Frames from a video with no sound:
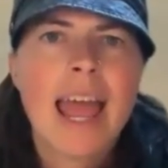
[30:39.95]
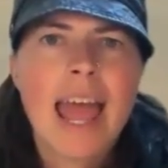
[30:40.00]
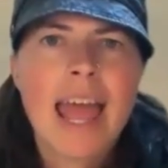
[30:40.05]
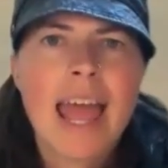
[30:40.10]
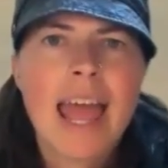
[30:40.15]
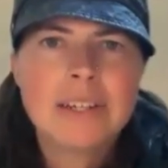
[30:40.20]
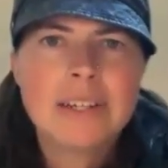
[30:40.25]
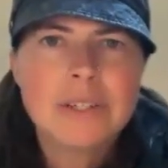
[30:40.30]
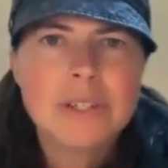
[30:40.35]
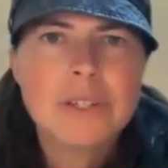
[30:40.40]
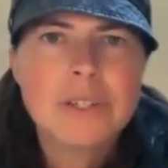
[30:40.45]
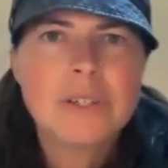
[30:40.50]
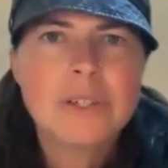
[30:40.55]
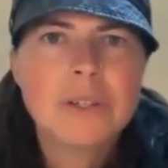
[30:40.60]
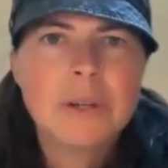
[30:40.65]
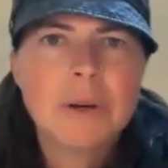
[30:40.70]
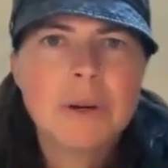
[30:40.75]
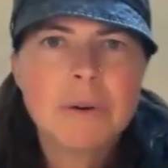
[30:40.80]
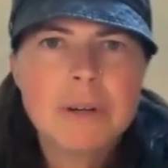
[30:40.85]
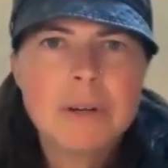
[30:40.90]
And just
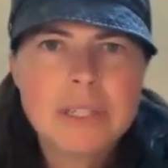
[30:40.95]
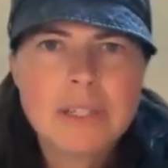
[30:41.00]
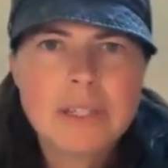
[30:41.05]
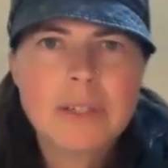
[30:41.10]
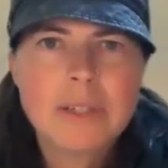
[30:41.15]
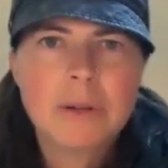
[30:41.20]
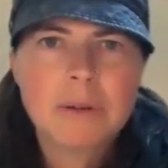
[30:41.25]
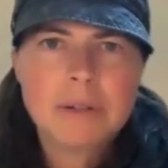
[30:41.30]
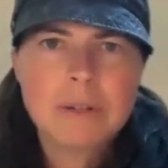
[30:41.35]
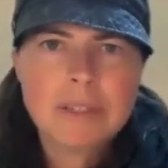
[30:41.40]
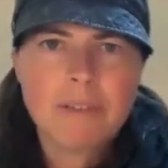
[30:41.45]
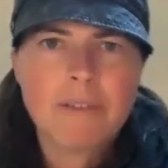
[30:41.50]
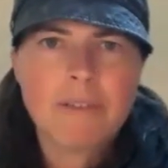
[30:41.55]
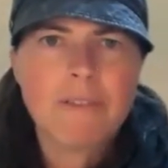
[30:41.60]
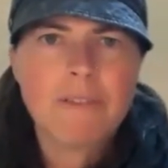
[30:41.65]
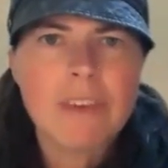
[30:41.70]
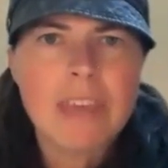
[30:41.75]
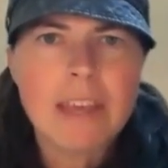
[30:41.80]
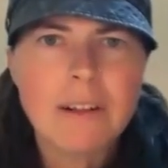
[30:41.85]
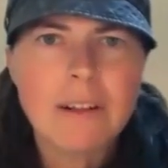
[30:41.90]
notice the
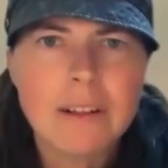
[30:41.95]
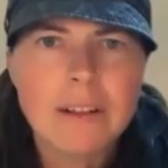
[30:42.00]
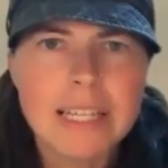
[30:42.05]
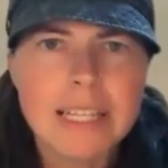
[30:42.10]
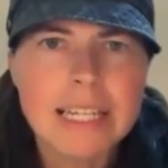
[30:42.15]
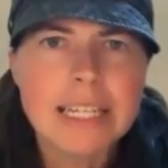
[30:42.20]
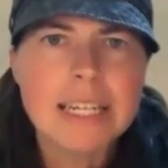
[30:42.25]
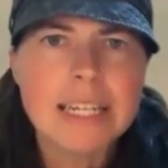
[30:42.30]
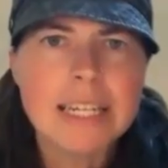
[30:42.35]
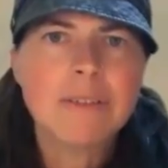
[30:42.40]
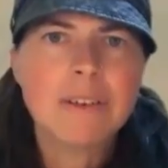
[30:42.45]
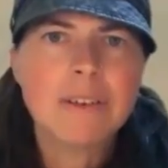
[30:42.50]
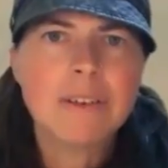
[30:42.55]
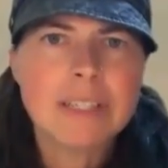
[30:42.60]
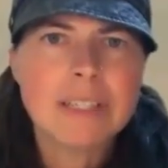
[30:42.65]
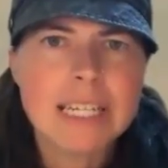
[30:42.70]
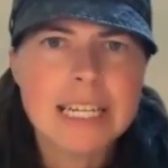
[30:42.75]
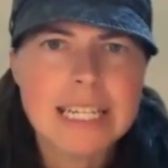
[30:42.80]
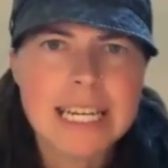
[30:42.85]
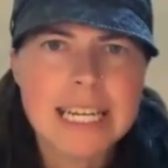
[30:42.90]
feel and the
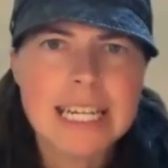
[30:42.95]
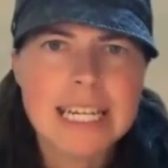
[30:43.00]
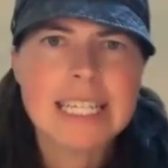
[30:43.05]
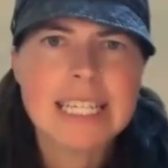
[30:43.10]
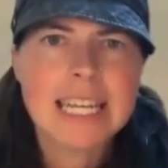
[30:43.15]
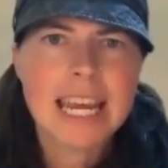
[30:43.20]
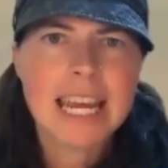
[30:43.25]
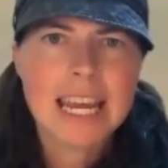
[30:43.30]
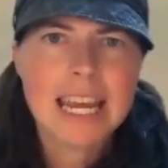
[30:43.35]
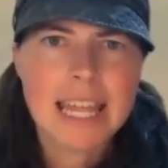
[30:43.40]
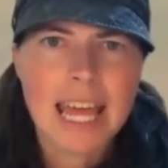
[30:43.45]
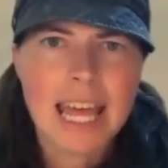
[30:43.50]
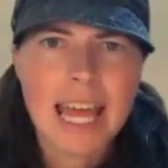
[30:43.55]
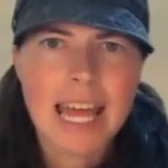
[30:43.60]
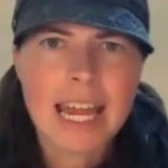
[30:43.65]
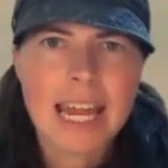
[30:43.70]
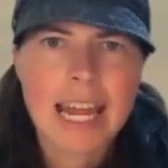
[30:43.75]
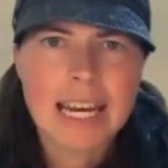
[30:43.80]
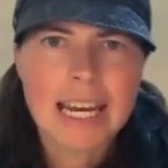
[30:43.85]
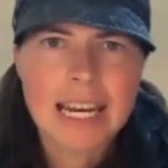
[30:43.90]
difference as I say
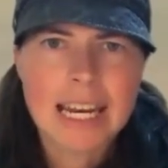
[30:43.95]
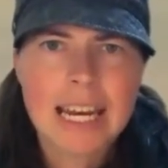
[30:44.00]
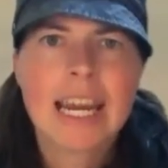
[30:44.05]
that,